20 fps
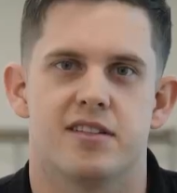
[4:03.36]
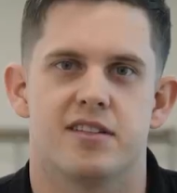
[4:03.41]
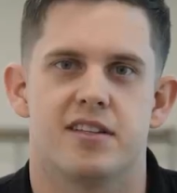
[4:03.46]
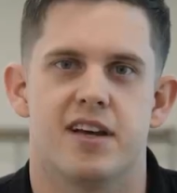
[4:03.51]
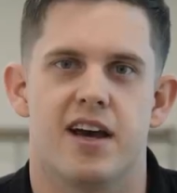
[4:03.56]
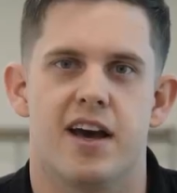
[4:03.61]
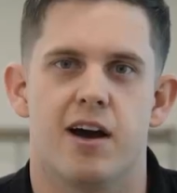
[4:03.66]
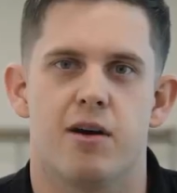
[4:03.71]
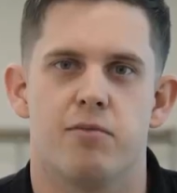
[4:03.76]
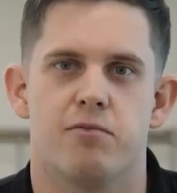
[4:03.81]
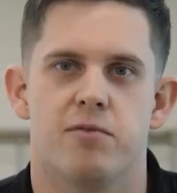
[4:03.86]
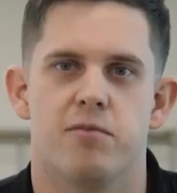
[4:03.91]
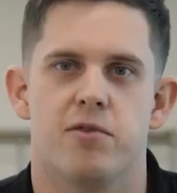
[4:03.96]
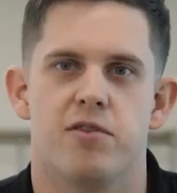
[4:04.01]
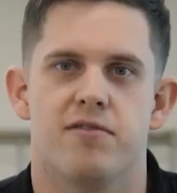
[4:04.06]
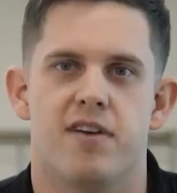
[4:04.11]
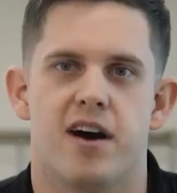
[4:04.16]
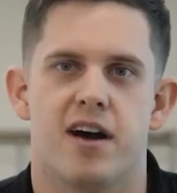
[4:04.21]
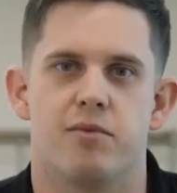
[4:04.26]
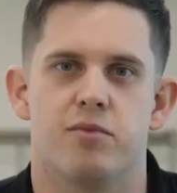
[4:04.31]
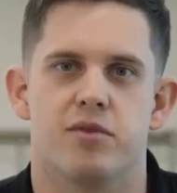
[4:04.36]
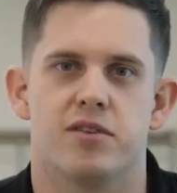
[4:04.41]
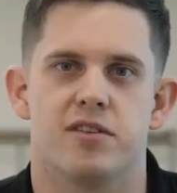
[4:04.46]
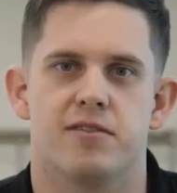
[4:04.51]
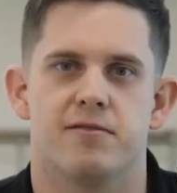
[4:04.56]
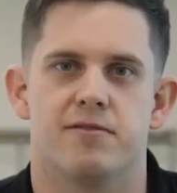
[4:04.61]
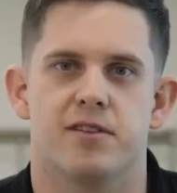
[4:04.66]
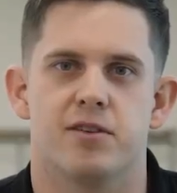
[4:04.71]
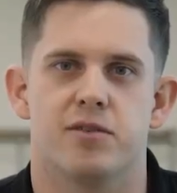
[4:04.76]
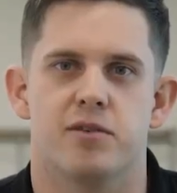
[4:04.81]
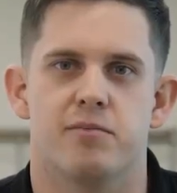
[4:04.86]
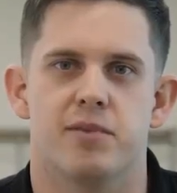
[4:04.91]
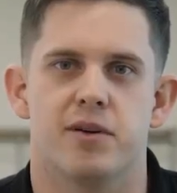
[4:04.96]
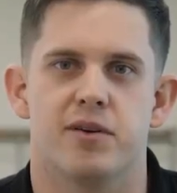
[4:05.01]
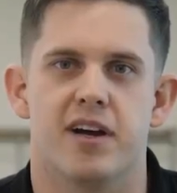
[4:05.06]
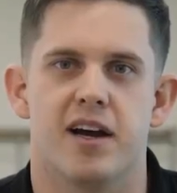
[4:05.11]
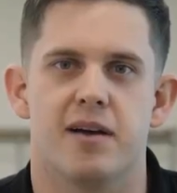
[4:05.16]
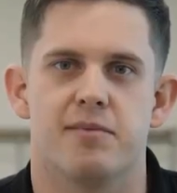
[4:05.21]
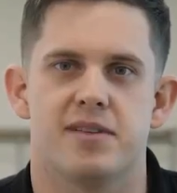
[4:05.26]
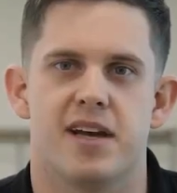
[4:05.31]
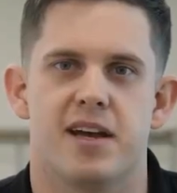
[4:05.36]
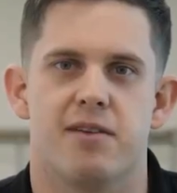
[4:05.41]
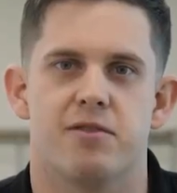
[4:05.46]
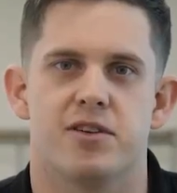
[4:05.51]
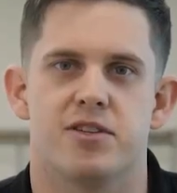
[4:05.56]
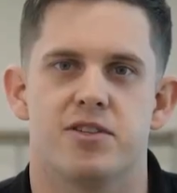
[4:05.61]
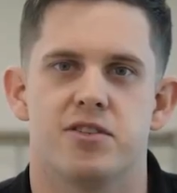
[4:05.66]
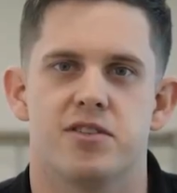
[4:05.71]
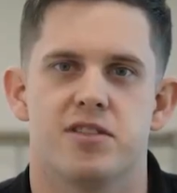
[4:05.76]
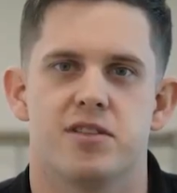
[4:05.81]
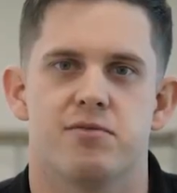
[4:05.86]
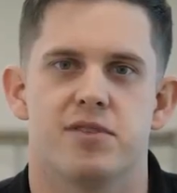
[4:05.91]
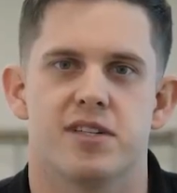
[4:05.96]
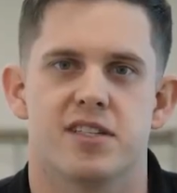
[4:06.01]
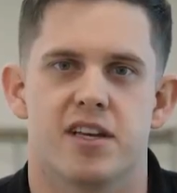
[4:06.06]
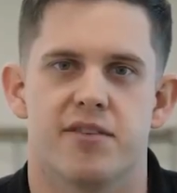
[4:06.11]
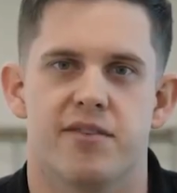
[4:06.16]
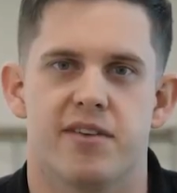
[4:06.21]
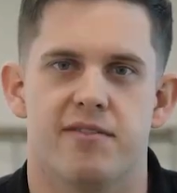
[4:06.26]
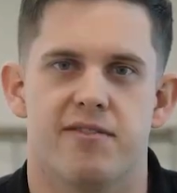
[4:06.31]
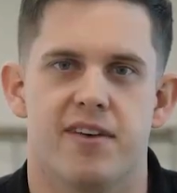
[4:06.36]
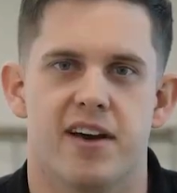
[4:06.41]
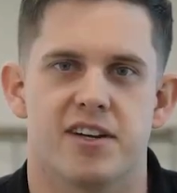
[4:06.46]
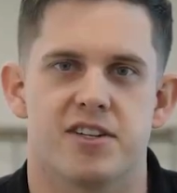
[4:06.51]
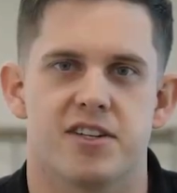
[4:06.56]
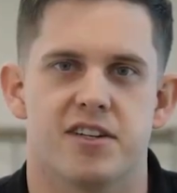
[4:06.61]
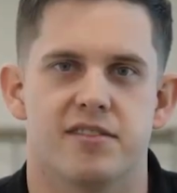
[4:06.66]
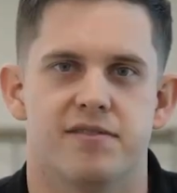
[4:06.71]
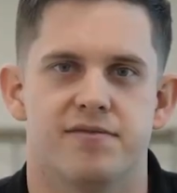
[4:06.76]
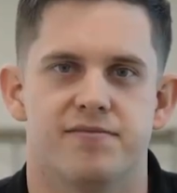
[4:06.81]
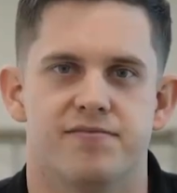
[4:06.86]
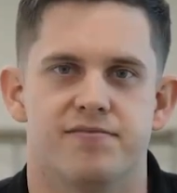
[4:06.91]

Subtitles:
to help remove unwanted fluid buildups and reduce the risk of infection.